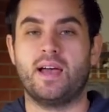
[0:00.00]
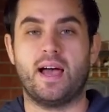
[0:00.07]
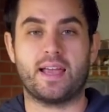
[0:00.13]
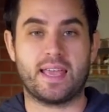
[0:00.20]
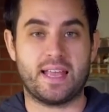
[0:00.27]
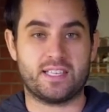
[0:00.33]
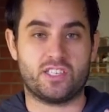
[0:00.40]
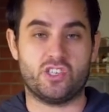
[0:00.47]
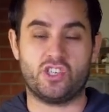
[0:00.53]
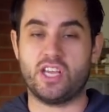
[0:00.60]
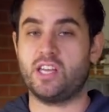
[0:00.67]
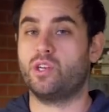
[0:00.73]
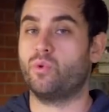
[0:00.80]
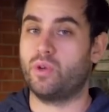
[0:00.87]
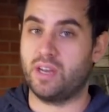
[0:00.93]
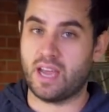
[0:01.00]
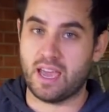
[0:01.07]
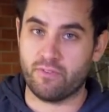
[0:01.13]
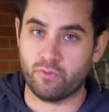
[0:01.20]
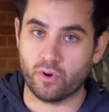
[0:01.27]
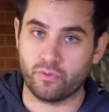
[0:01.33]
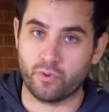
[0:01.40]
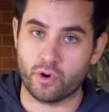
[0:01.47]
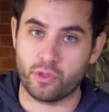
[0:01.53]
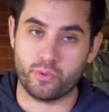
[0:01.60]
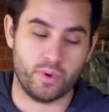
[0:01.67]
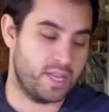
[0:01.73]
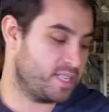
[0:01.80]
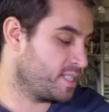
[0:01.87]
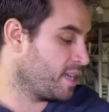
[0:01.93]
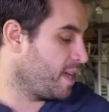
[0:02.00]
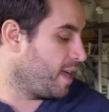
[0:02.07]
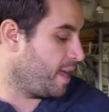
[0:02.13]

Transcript: against genuine 9443s,